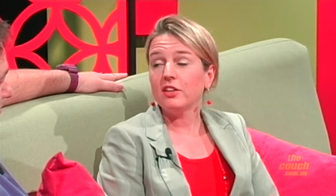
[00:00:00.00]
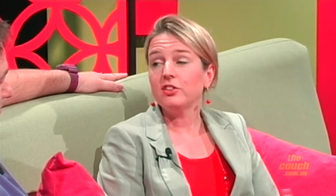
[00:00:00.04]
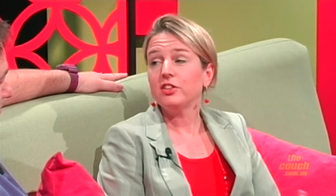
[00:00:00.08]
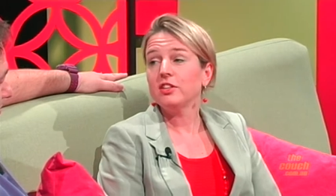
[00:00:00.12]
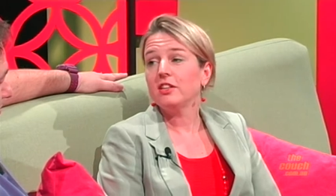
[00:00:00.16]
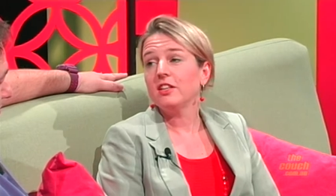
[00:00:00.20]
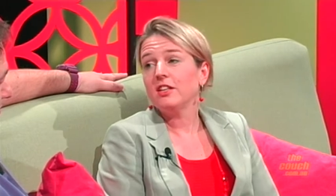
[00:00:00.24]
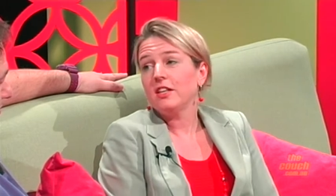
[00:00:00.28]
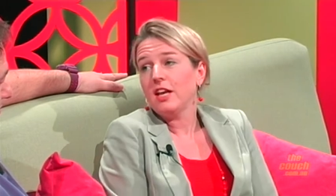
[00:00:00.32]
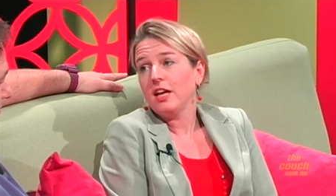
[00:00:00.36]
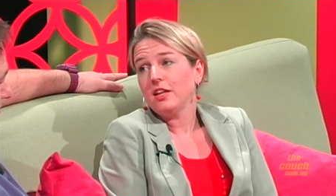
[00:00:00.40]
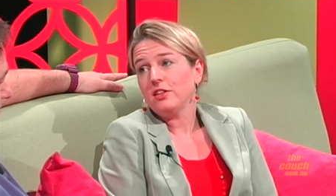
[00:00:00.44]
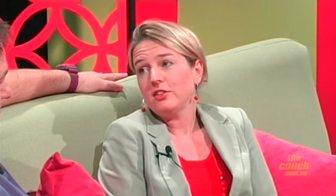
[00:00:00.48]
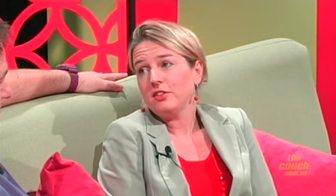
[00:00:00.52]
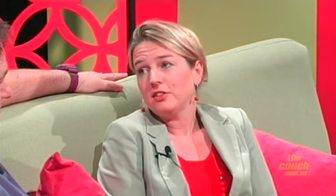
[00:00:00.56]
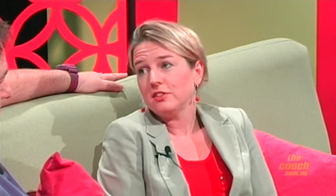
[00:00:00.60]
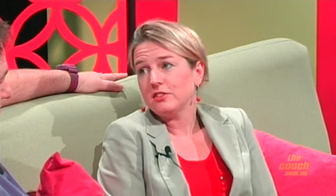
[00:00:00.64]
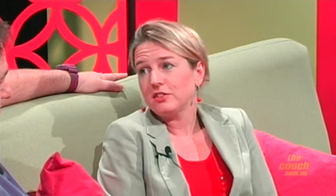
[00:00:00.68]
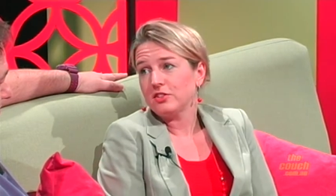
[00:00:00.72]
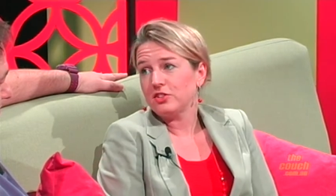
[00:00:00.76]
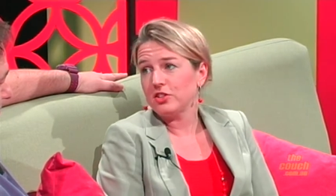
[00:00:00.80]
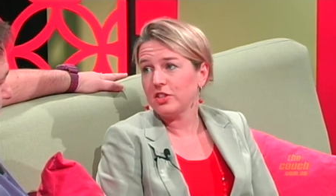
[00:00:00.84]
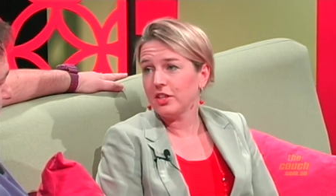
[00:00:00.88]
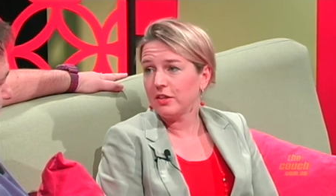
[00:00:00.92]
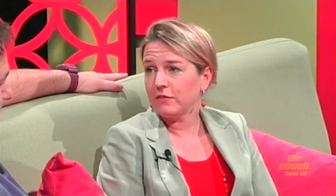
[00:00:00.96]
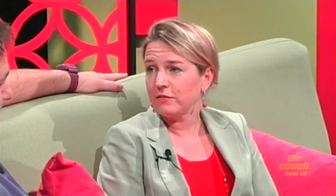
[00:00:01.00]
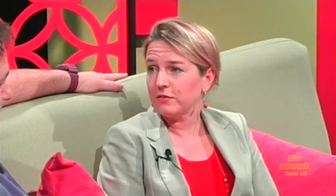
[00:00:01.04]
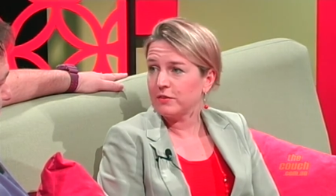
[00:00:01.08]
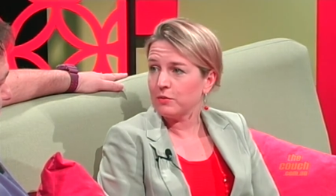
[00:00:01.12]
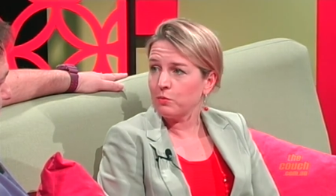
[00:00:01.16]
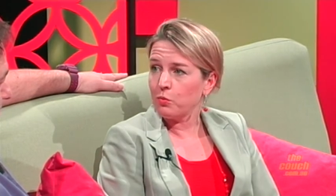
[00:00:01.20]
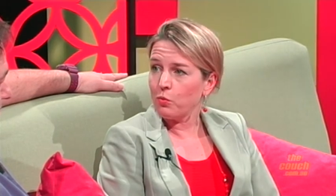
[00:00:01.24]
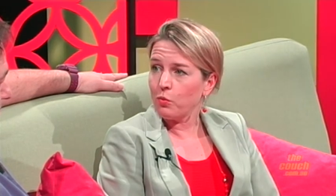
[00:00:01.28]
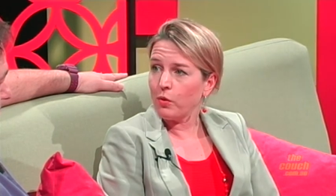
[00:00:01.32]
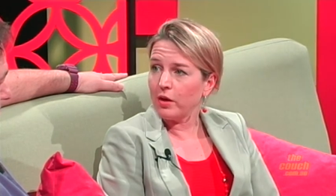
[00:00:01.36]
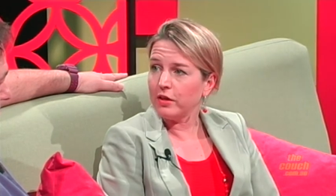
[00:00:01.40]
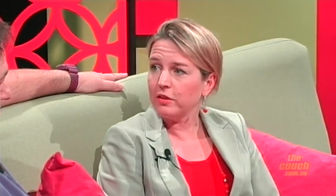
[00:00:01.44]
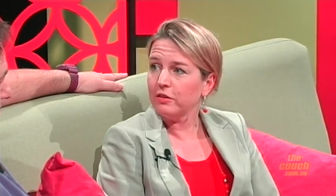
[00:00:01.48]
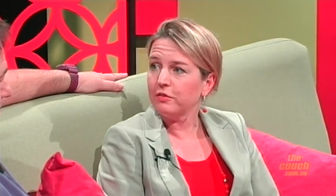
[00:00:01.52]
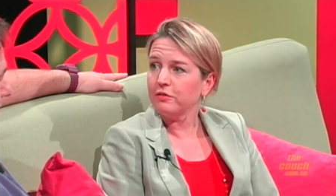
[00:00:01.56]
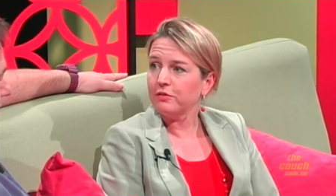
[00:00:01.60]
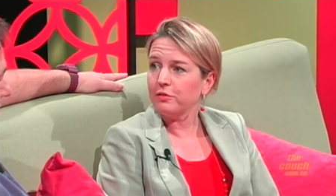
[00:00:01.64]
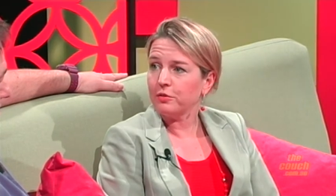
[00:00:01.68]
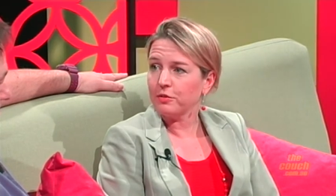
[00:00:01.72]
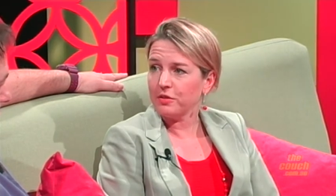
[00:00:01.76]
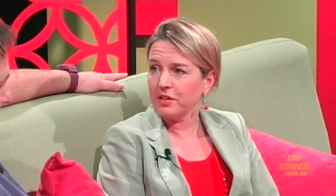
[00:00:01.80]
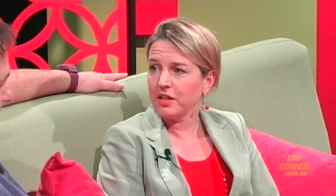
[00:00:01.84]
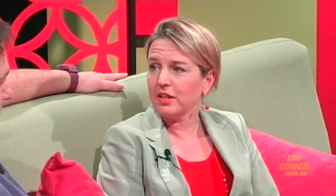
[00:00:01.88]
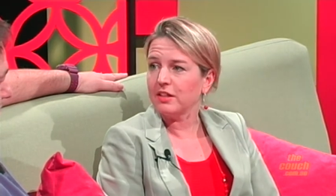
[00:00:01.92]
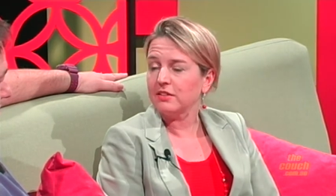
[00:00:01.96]
the nation's achieved some
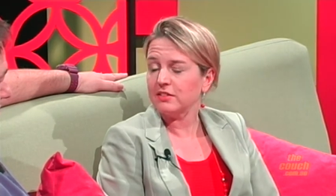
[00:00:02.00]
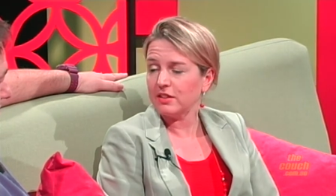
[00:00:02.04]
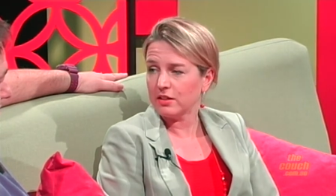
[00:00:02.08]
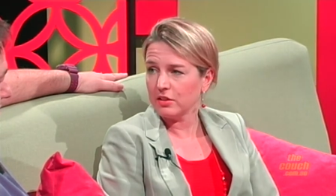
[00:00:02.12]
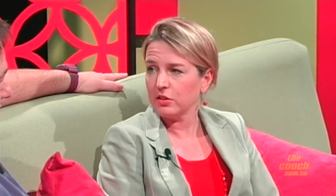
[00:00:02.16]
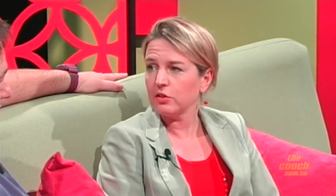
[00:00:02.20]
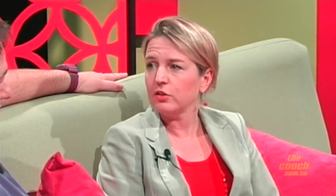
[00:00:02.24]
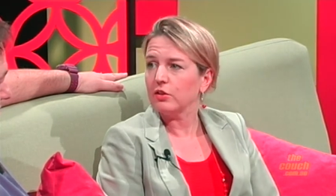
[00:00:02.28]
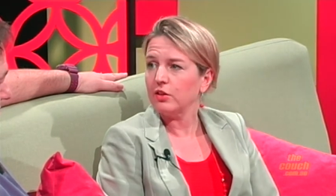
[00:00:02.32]
wonderful things under her